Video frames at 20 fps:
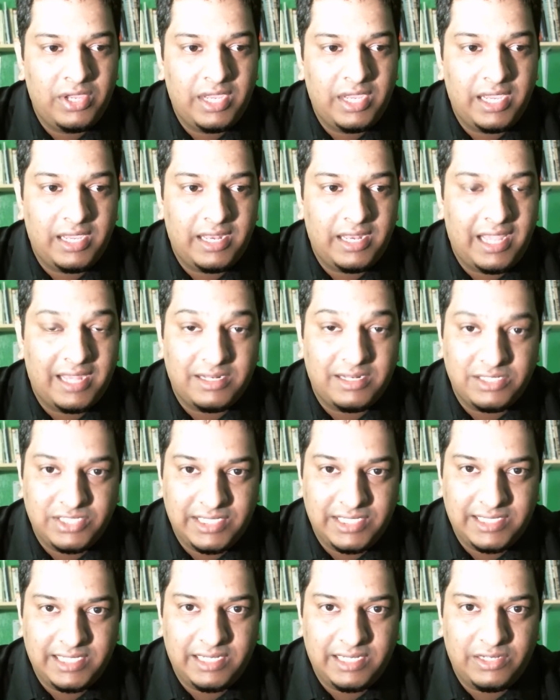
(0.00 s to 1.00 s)

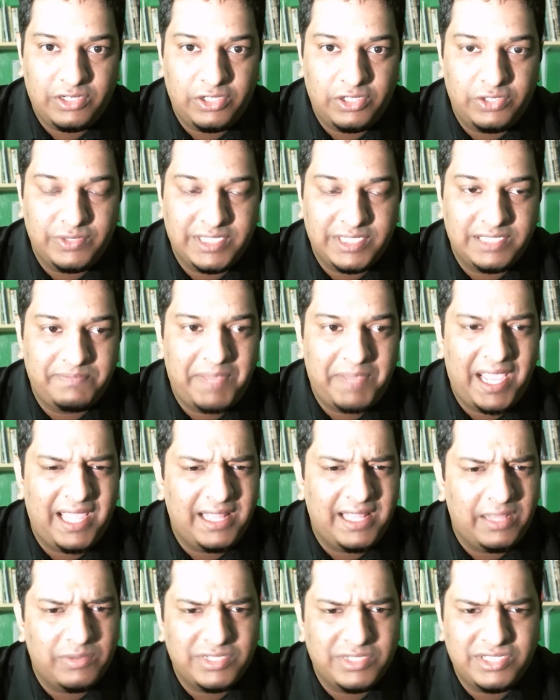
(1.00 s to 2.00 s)
analgesic, it reduces
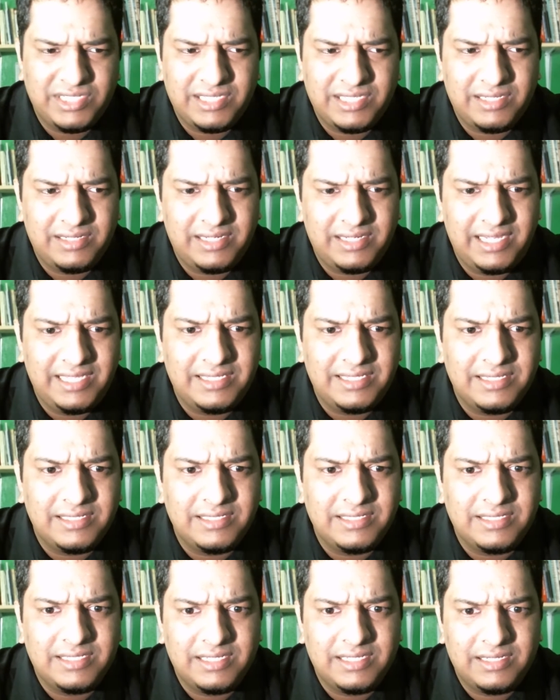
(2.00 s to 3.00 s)
pain. There was just a
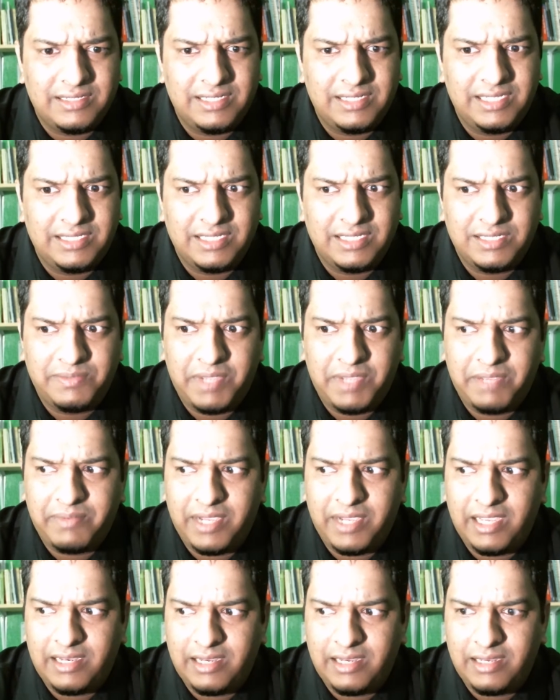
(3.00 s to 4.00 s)
recent research
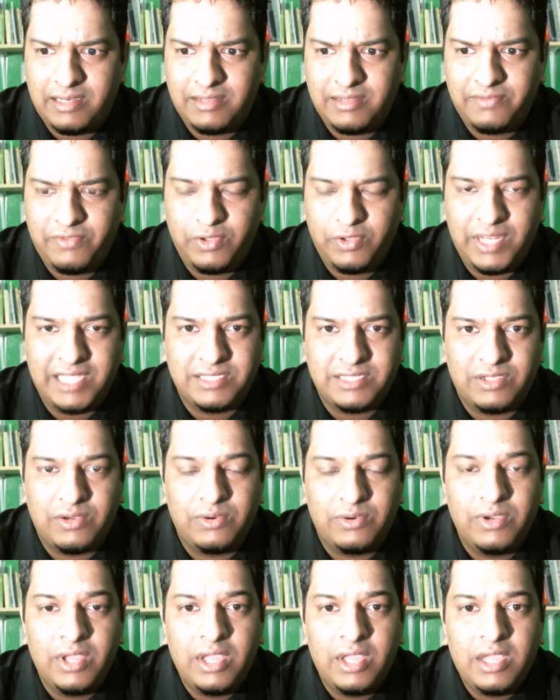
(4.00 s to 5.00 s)
paper I read a few days
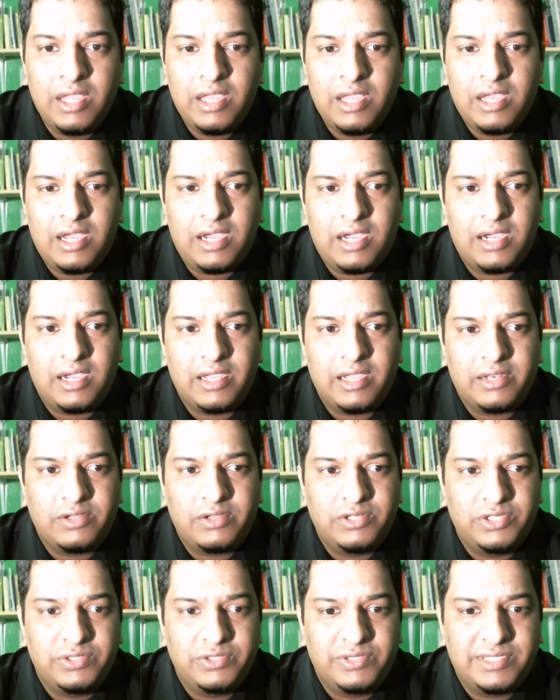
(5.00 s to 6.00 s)
ago. It
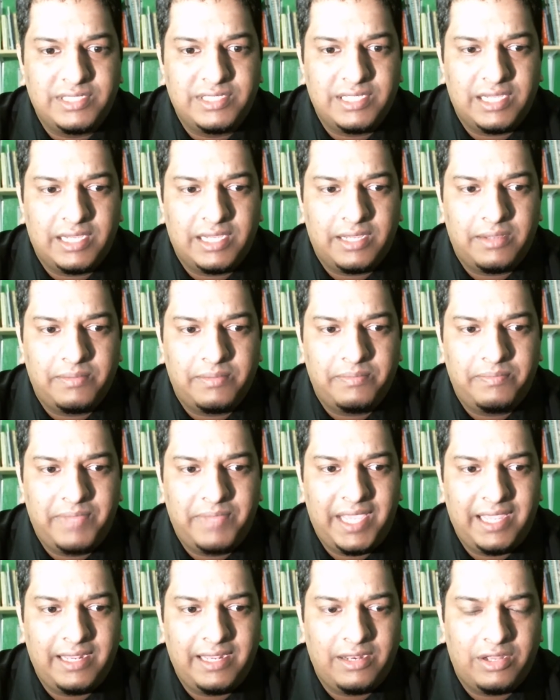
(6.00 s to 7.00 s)
reduced
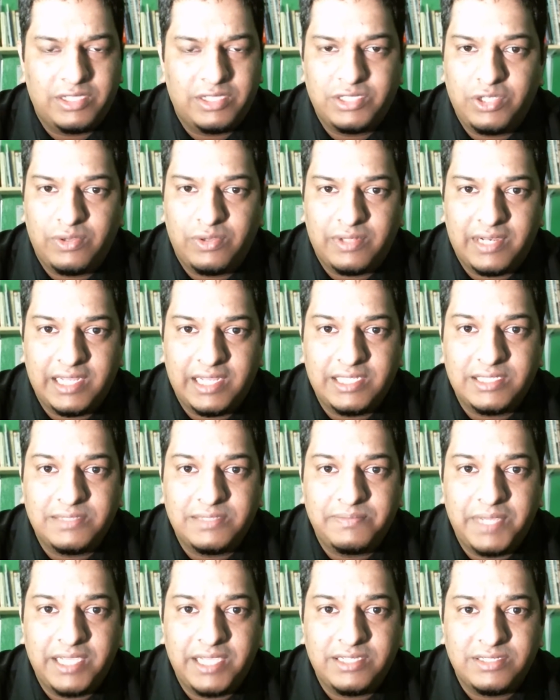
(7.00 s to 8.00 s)
pain in
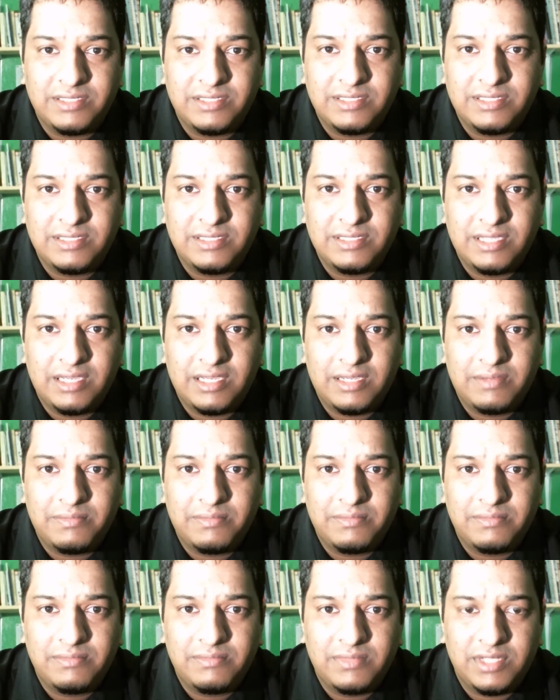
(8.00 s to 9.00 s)
osteoarthritis patients,
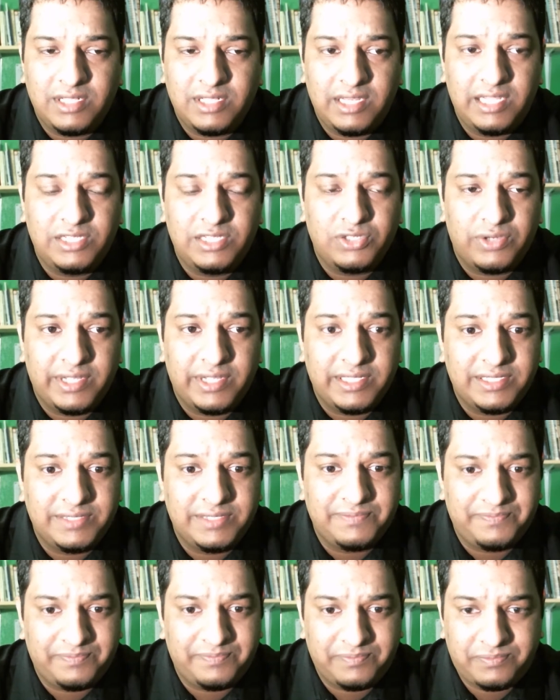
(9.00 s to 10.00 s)
the knee
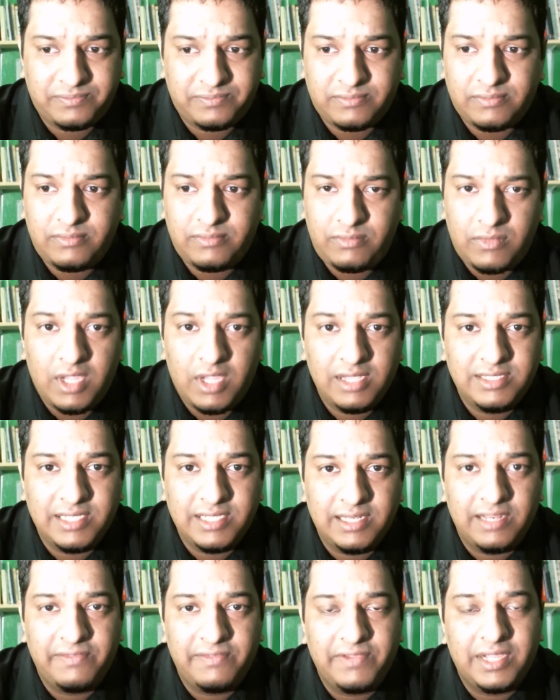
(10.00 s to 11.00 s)
joints,
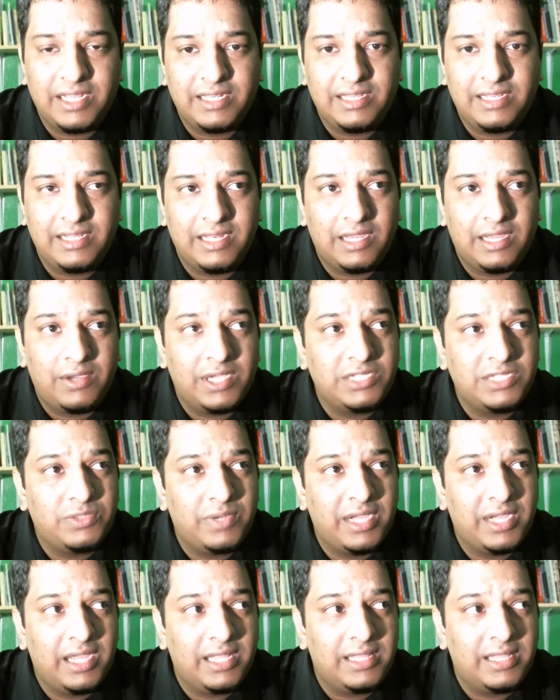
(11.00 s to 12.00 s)
significantly. Now,
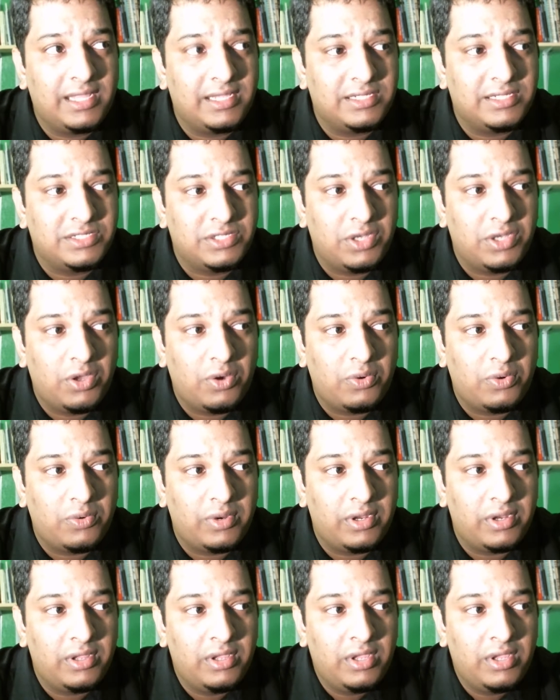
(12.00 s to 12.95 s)
ashwagandha is known